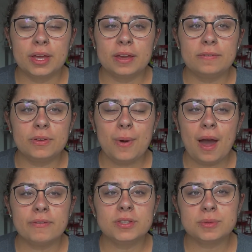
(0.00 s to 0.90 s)
If you
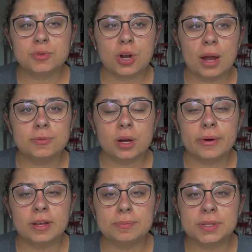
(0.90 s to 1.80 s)
haven't subscribed
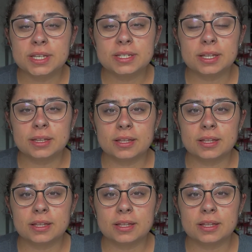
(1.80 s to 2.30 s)
already, please click